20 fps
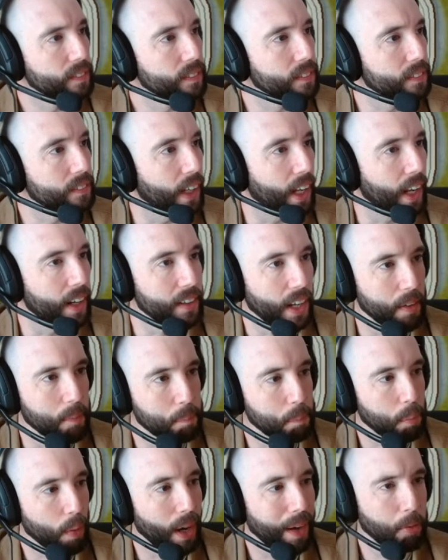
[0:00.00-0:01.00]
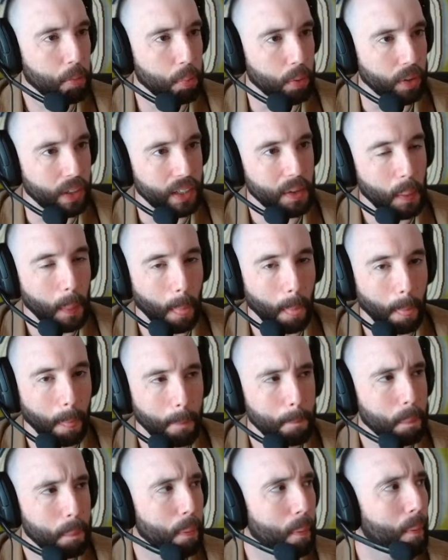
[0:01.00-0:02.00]
And I probably
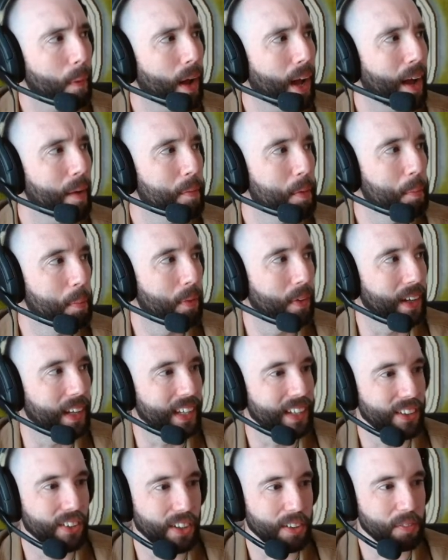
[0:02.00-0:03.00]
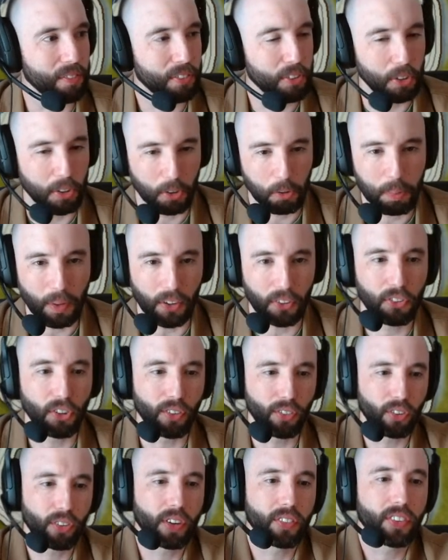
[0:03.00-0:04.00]
you can spell
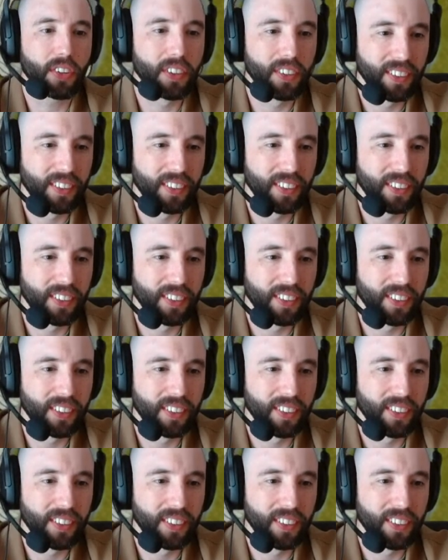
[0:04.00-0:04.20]
Silver River.